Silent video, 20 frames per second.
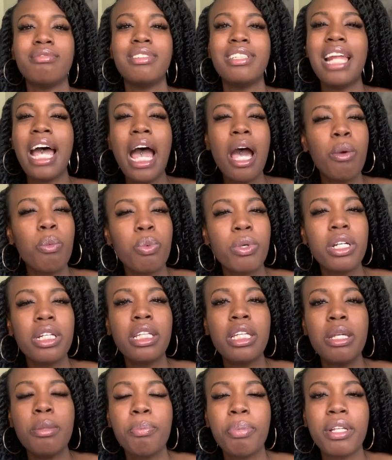not
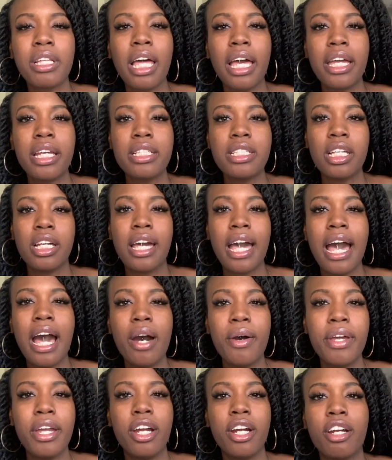really, but like to
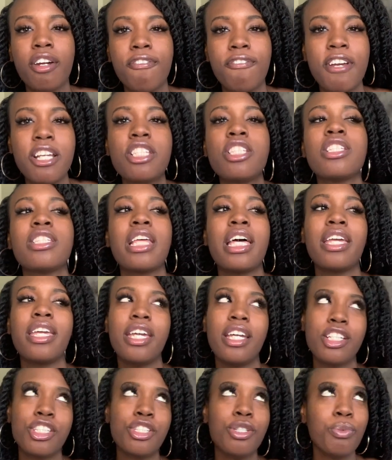Kyle in her confessions, like,
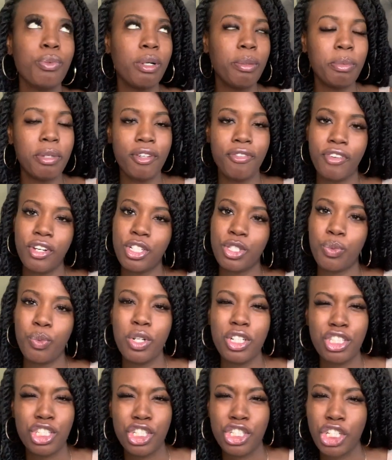yeah, she will be the first
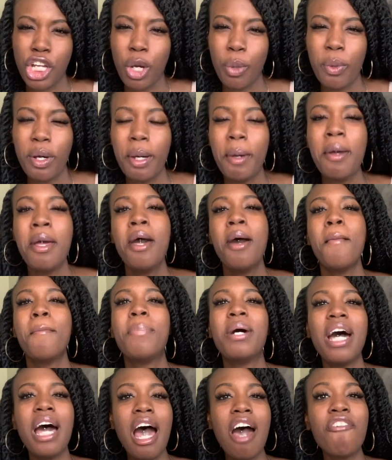one to show up.
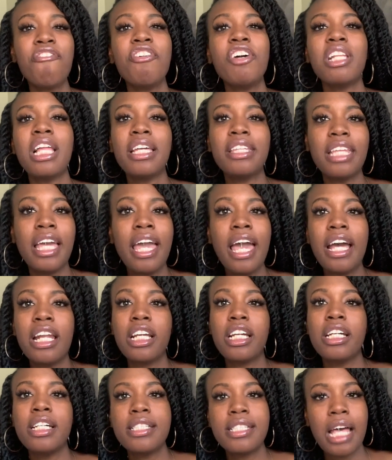But I feel like they had
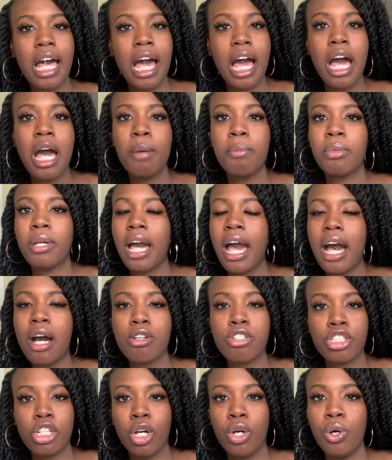a good time. Kyle
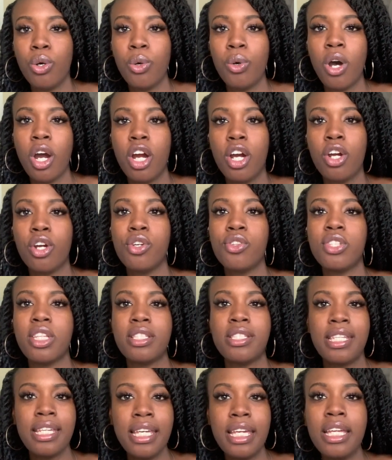showed her the
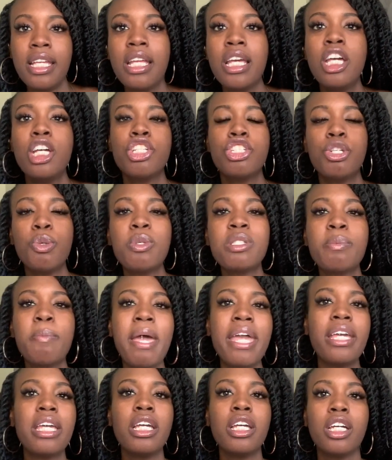tent. She was
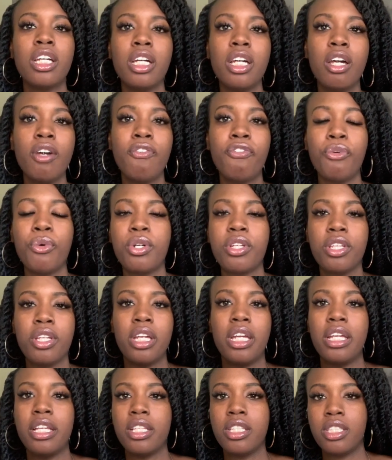making good for
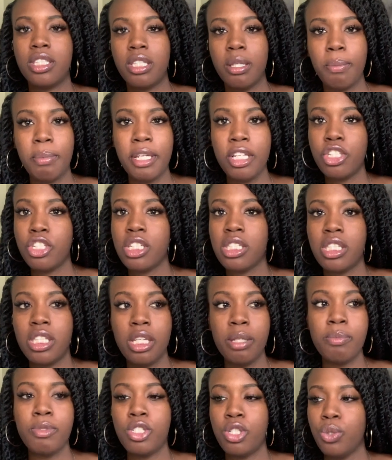it to be just
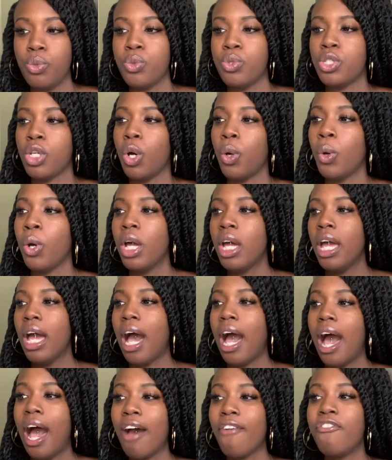them two. So
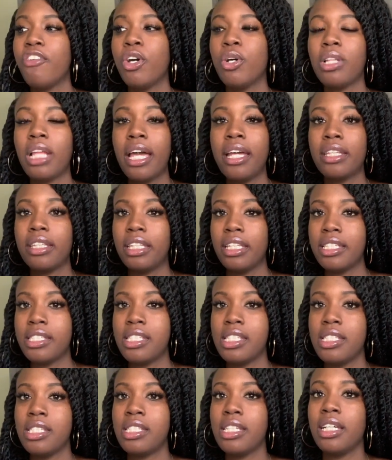I feel like this
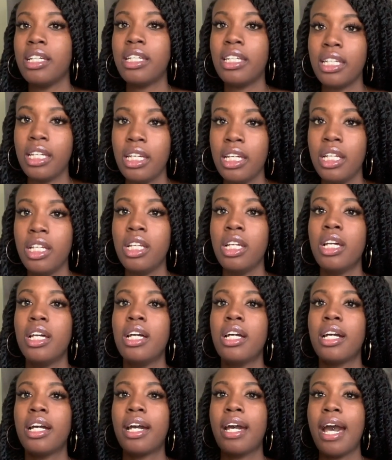is, again,
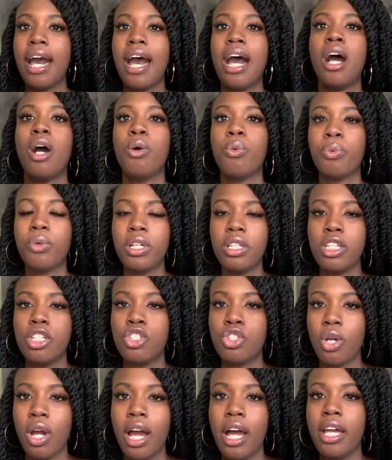Kyle really
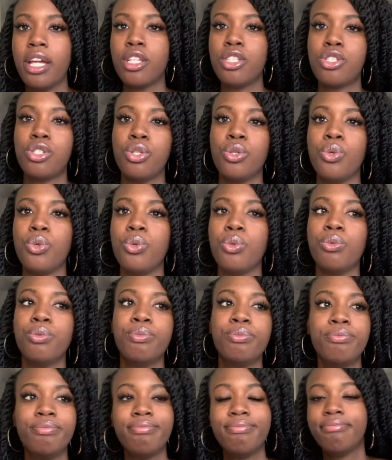trying to,
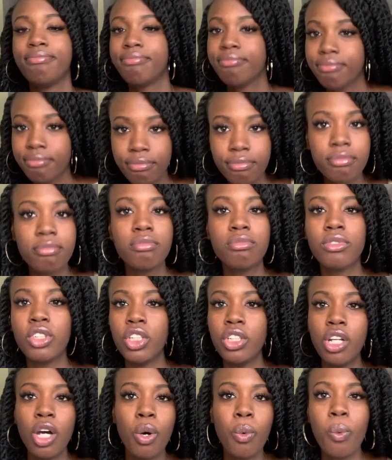
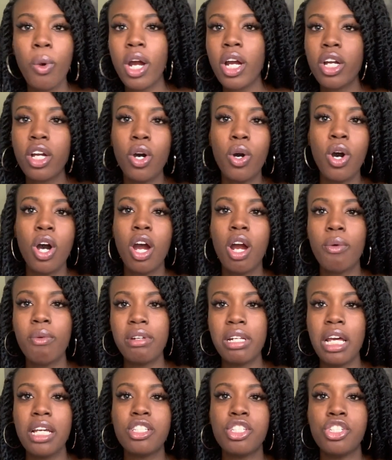you know, work on her
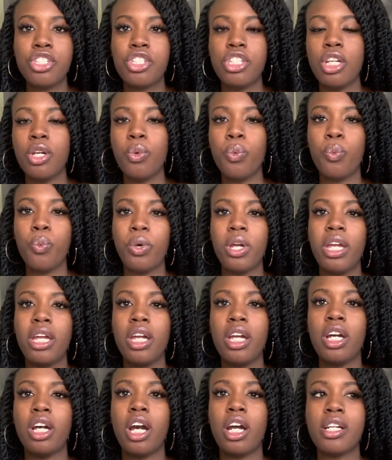relationship
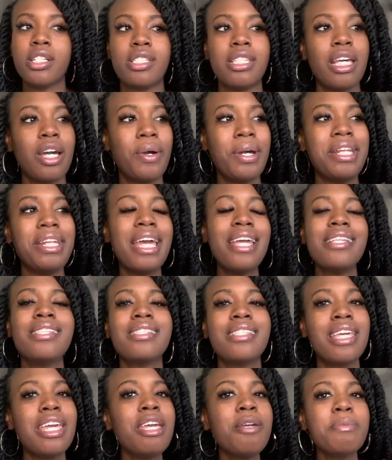with Garcelle. And they
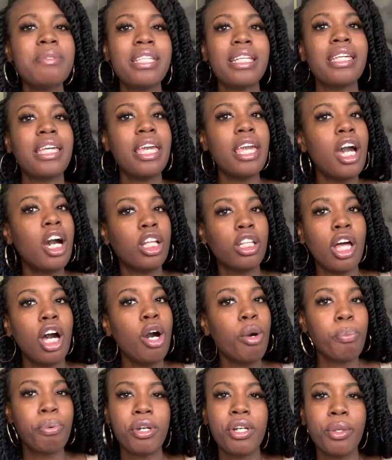seem to get
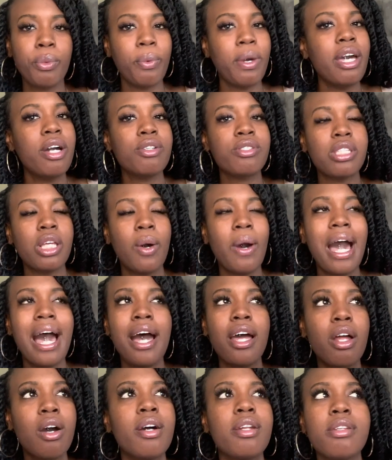along pretty well. So
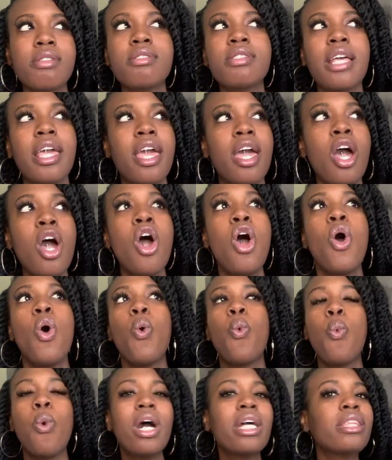I don't understand
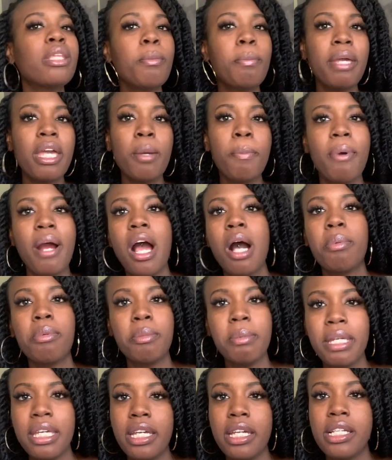what the big
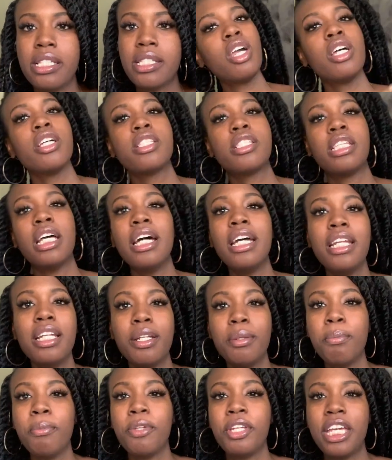problem is.
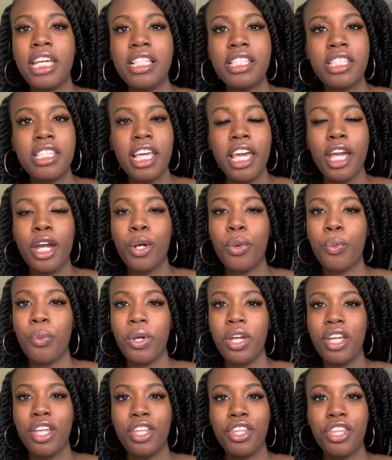Sutton gets there
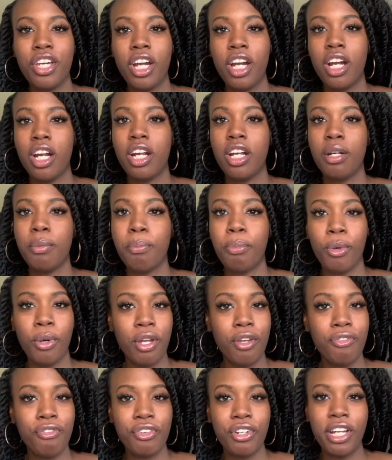with her
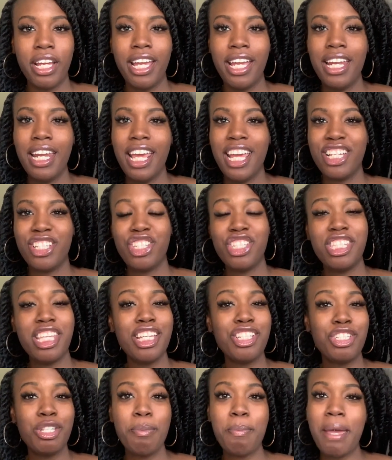boyfriend and she
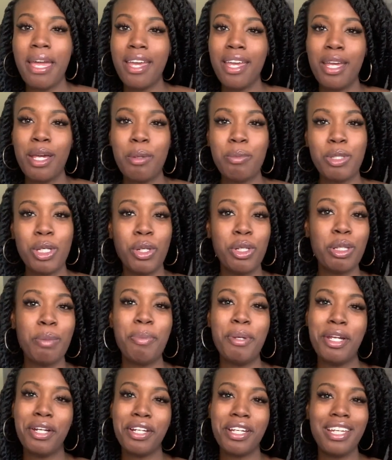says she met him during the
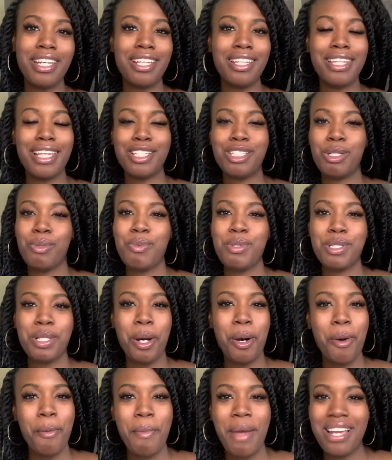period that she was
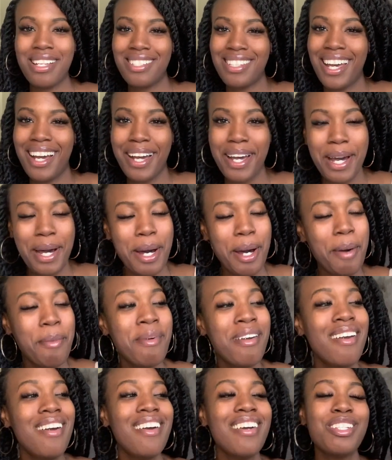on Match.com.
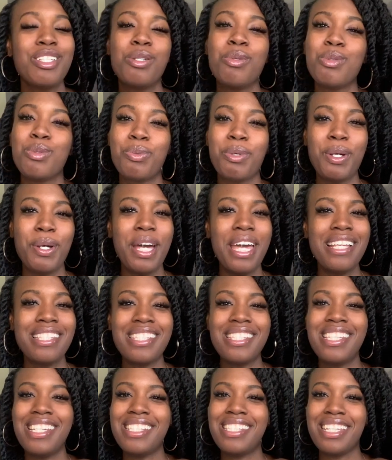She was real
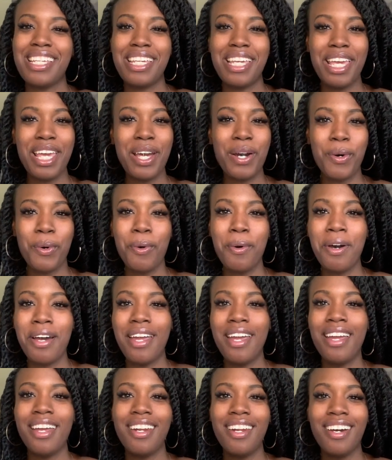hesitant to get
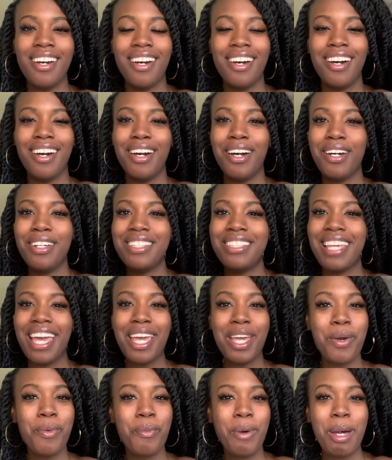on uh,
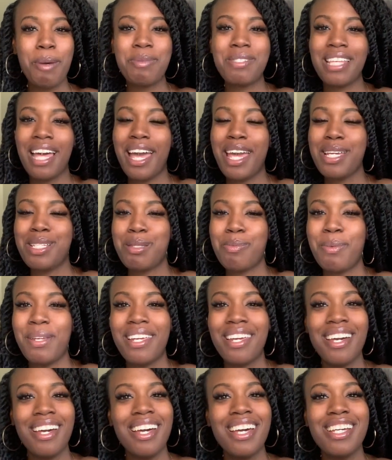dating websites
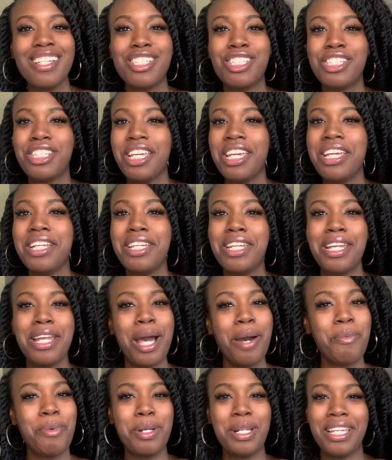because she did
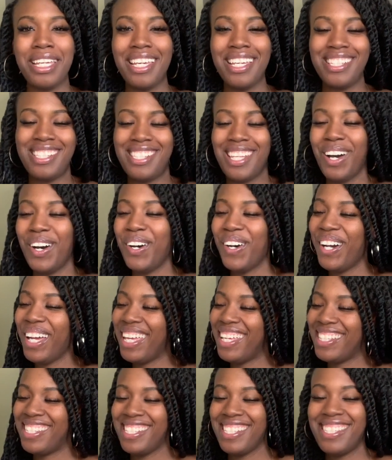not want to get sold
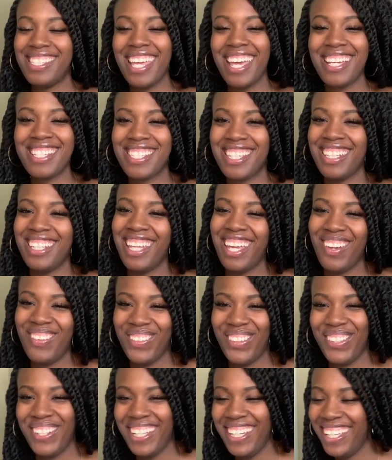into sex
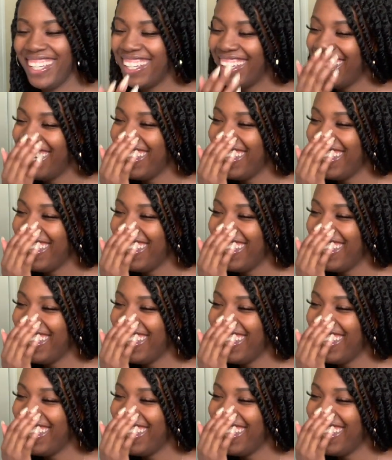slavery.